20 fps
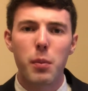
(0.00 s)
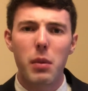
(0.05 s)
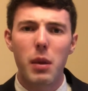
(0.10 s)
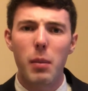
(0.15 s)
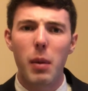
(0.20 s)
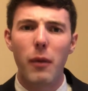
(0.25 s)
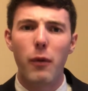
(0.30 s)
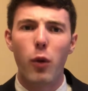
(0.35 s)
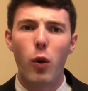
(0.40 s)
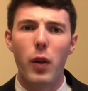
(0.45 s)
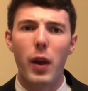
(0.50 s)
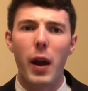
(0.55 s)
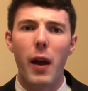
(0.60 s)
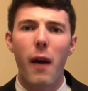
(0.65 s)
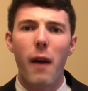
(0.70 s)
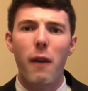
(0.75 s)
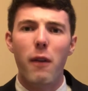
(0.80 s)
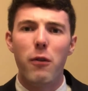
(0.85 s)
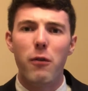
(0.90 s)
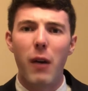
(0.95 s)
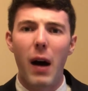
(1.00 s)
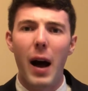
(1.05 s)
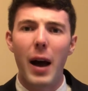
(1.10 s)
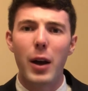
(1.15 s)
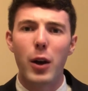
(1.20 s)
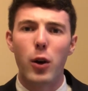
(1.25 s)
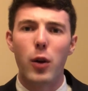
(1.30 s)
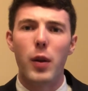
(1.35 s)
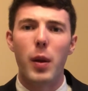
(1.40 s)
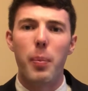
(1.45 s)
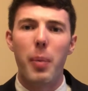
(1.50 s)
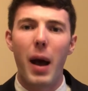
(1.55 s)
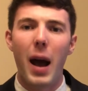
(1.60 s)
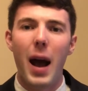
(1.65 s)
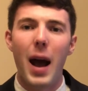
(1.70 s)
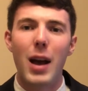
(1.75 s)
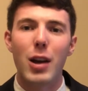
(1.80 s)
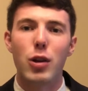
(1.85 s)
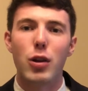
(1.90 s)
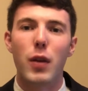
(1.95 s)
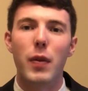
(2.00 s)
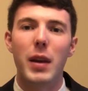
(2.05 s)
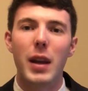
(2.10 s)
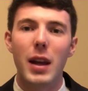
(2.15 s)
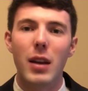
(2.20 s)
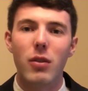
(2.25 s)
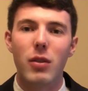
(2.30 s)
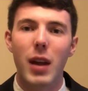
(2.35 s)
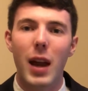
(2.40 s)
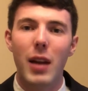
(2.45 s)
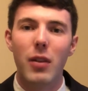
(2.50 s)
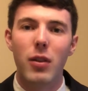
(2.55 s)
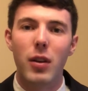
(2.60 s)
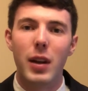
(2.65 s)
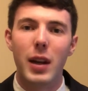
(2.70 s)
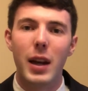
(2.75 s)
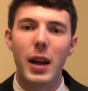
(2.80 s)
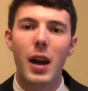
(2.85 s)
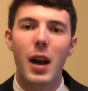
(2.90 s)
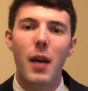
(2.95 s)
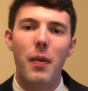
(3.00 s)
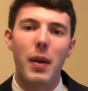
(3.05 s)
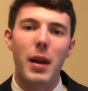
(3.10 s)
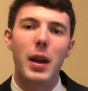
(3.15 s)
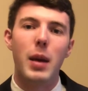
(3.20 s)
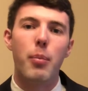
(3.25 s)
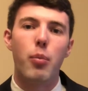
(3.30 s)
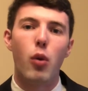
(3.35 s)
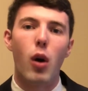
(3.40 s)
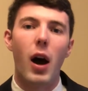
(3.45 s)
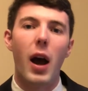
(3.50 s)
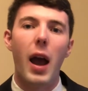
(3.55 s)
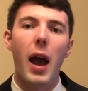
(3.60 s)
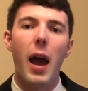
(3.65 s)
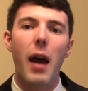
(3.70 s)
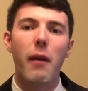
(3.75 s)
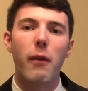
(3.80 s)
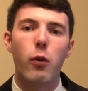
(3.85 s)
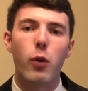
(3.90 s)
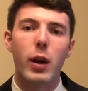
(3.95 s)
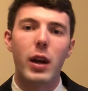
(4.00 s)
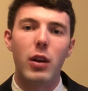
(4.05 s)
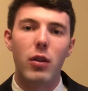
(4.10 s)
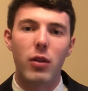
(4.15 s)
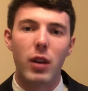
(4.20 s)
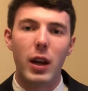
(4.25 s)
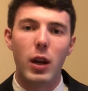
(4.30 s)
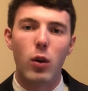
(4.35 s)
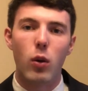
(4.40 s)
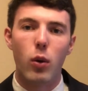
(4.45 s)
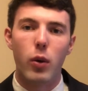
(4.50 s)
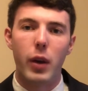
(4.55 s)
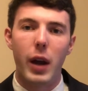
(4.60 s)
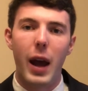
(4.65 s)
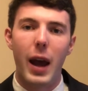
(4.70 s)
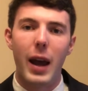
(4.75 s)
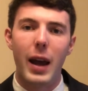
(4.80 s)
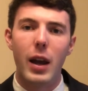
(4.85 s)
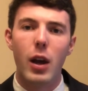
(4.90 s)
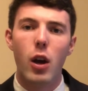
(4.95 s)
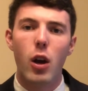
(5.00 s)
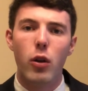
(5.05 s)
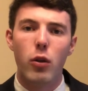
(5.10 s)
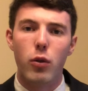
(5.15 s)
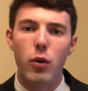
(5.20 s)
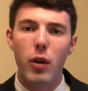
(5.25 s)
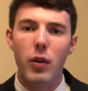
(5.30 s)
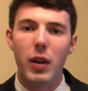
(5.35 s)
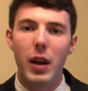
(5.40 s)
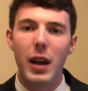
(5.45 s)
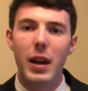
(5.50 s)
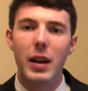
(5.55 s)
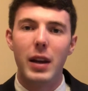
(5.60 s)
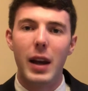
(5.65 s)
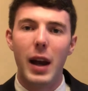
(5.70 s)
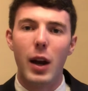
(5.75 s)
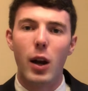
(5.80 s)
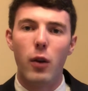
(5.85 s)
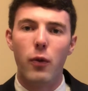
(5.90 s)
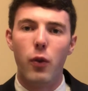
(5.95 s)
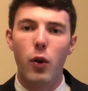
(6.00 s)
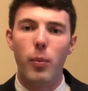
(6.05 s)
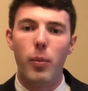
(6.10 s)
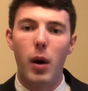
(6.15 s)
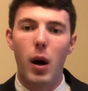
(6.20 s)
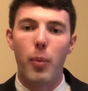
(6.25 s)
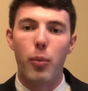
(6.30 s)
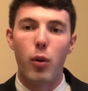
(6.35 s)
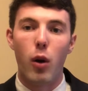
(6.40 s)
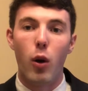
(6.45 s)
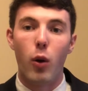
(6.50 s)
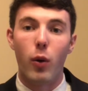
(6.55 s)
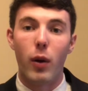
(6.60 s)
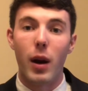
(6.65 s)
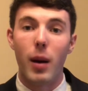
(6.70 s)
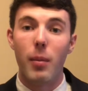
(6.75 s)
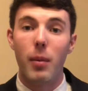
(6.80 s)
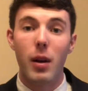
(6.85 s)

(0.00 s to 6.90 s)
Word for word: but for the fire, the passion, the intensity that he brought every single day to this Indiana football program.